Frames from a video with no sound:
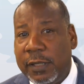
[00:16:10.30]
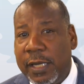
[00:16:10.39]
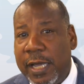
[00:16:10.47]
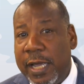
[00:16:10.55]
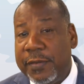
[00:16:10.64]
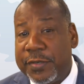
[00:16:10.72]

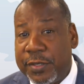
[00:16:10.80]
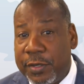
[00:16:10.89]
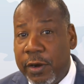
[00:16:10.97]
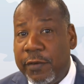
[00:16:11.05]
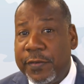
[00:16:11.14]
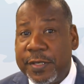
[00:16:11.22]
if
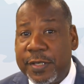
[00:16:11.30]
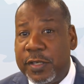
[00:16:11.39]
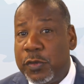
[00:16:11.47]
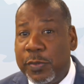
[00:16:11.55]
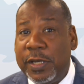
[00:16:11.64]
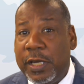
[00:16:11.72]
service is
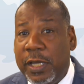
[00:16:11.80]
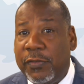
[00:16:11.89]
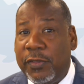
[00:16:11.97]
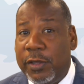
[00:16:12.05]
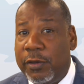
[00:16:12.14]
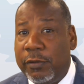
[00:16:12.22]
beneath
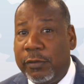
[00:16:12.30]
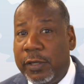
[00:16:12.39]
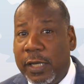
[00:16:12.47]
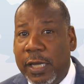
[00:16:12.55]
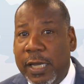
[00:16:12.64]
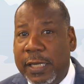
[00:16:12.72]
you,
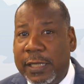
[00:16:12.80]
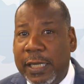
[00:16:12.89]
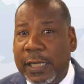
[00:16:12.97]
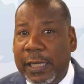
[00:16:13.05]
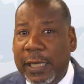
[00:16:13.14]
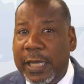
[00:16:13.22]

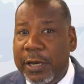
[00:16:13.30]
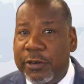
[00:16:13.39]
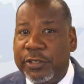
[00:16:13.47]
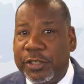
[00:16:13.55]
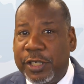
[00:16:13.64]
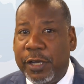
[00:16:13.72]
then
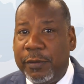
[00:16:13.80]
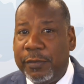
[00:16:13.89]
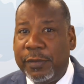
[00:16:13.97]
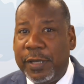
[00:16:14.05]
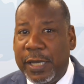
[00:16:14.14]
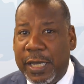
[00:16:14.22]
leadership
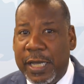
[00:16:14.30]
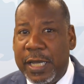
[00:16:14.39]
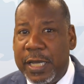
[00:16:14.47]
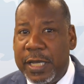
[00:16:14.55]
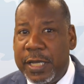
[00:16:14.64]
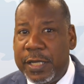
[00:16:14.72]

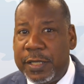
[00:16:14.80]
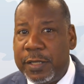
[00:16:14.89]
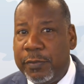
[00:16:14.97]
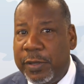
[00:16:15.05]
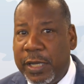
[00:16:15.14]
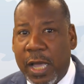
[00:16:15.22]
is
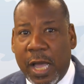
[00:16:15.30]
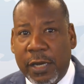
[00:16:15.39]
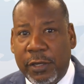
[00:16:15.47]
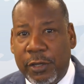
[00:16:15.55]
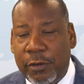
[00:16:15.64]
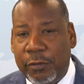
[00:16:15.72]

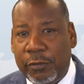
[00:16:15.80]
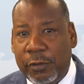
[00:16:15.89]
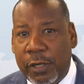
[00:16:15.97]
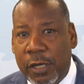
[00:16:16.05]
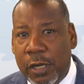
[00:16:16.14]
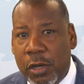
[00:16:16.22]
beyond you.
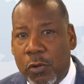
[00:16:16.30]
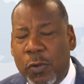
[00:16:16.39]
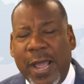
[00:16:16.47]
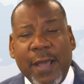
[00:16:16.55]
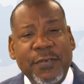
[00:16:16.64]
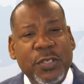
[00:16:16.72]
We
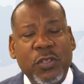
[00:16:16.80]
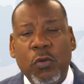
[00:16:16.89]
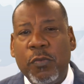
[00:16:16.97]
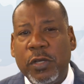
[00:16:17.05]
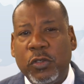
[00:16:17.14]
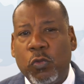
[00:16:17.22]
have so
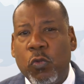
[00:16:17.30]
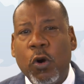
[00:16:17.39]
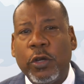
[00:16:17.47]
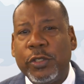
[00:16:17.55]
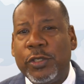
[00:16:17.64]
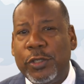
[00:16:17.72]
much
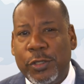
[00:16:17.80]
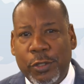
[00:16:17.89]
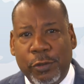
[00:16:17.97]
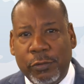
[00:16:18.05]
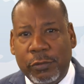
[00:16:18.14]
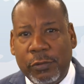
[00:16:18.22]
work to
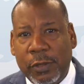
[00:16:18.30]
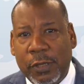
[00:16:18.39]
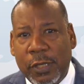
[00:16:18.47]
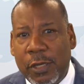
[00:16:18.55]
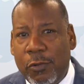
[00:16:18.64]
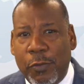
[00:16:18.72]
do.
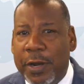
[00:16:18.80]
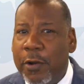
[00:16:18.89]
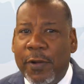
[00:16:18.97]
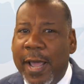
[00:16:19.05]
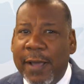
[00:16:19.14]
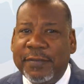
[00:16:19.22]
We
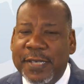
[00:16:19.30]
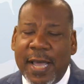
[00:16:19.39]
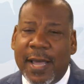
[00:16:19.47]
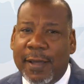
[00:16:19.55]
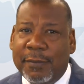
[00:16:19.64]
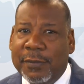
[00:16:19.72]
don't have
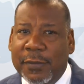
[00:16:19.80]
time